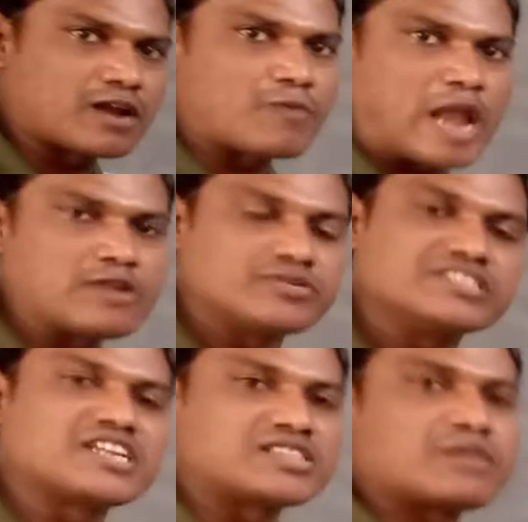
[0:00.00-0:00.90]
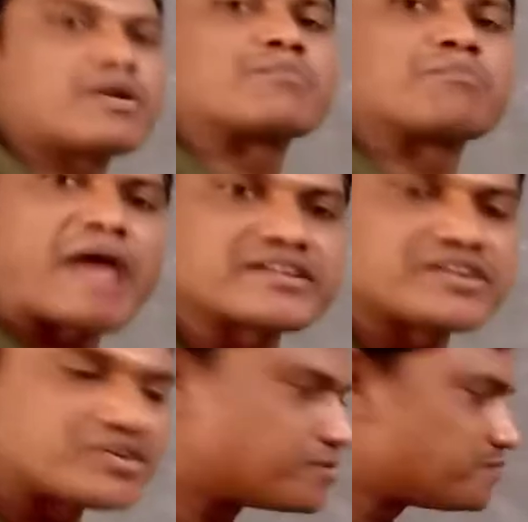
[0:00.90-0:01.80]
value, is nothing but
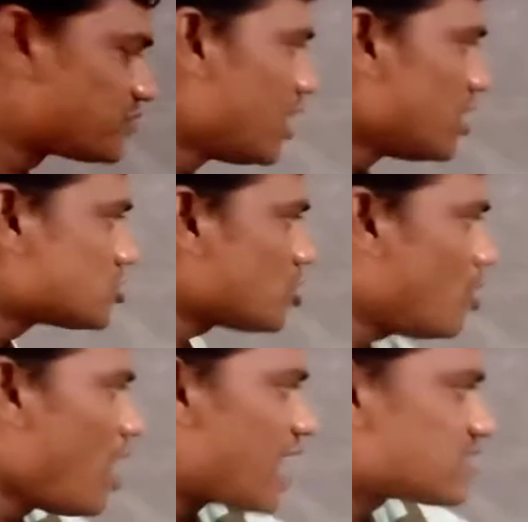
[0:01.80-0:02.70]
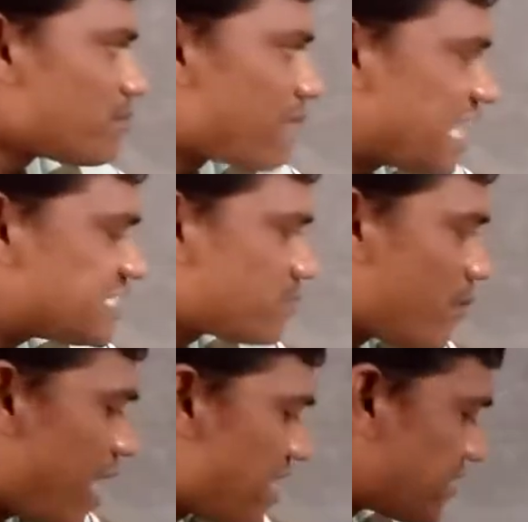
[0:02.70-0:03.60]
magnitude. So at the
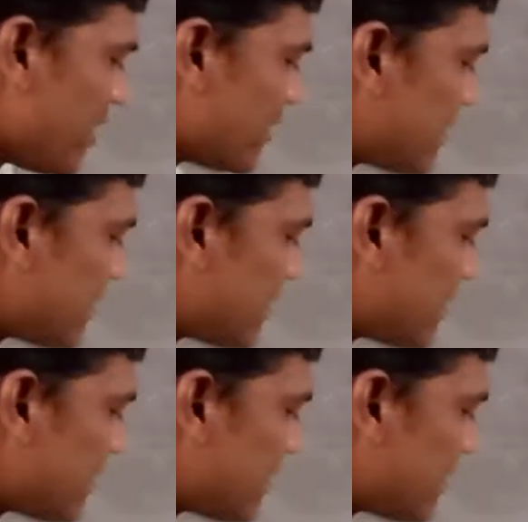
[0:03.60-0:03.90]
maximum height,